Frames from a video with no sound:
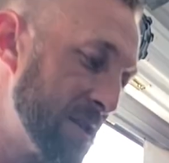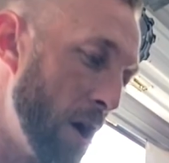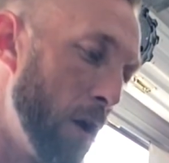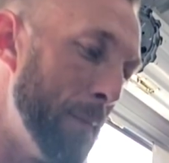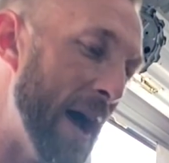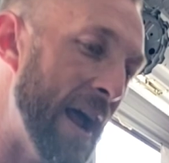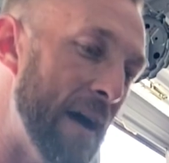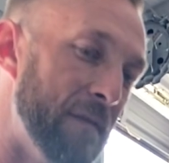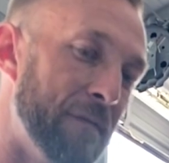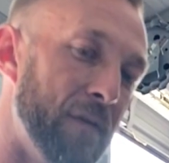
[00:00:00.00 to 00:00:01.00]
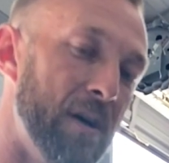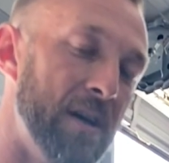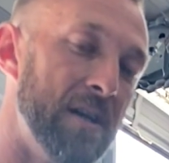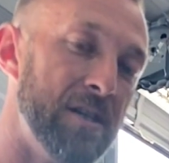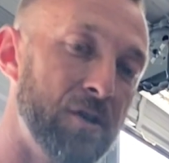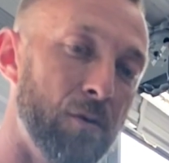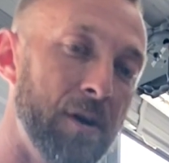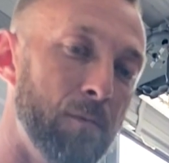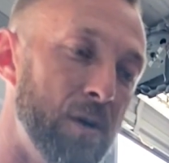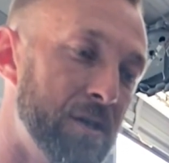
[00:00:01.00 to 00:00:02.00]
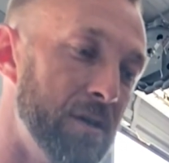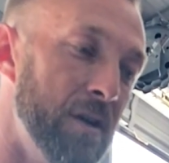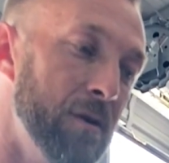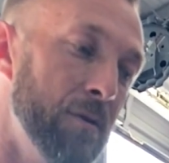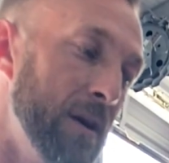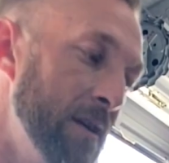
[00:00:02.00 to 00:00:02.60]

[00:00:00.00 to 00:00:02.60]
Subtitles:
it's all about having fun and enjoying what you do.